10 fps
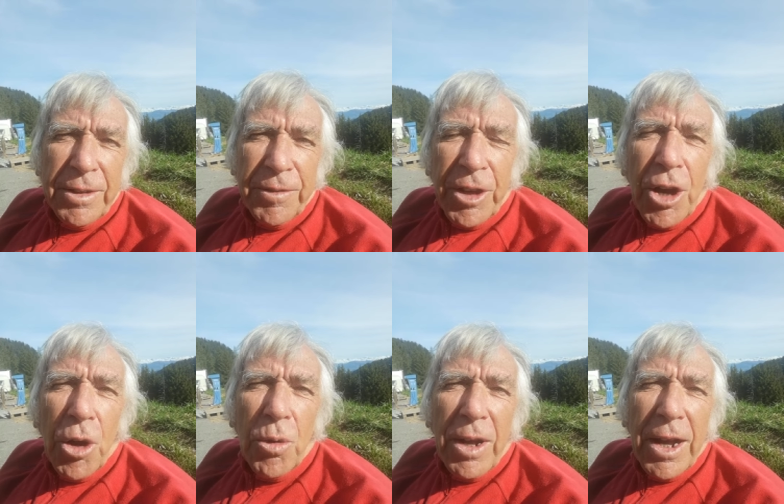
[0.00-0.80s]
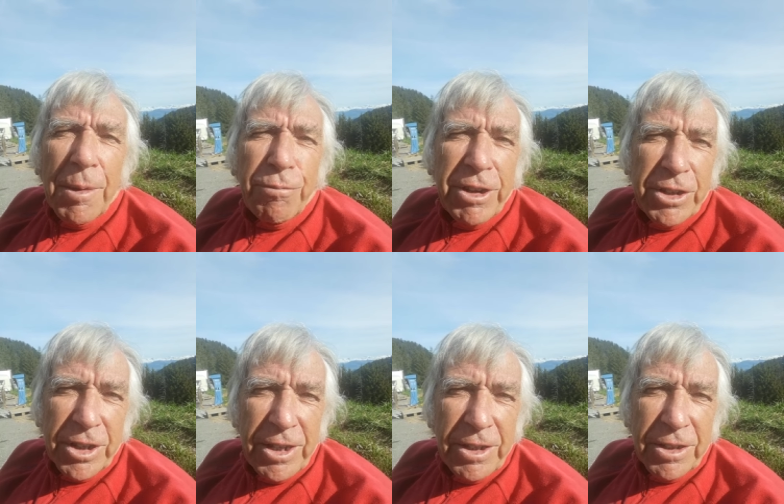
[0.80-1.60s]
of the whole
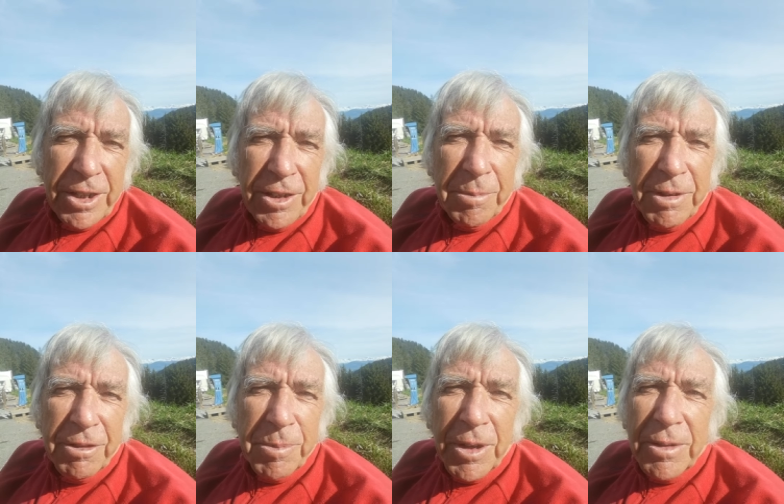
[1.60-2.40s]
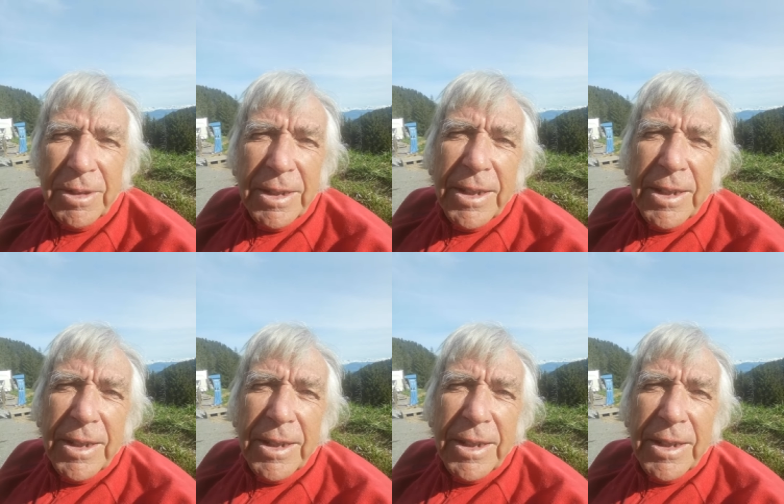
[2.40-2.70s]
après-ski scene in Meribel,